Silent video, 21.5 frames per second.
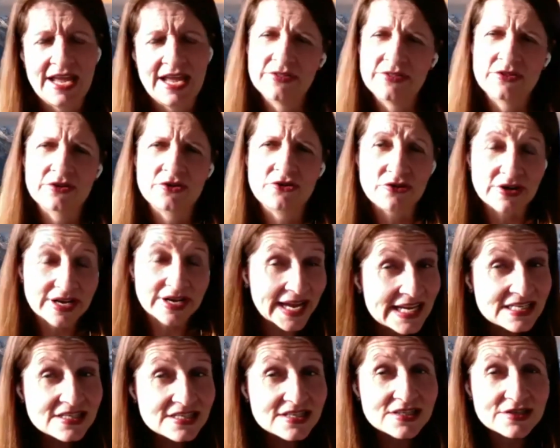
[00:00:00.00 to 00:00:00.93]
and the
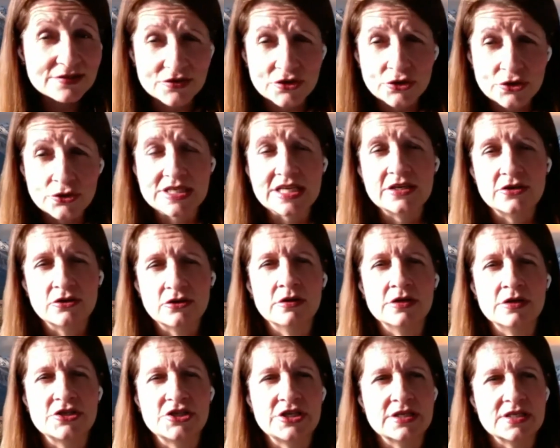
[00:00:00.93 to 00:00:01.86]
creators of new
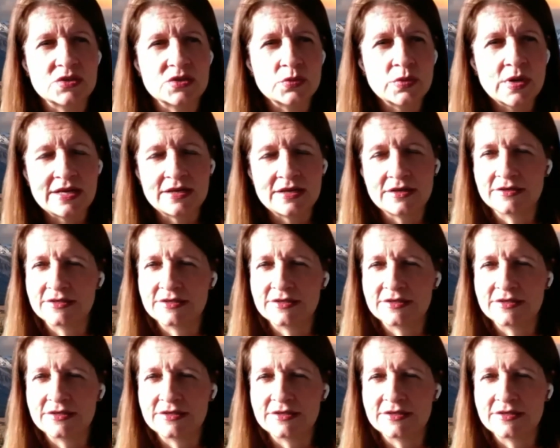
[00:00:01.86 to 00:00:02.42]
technology as well.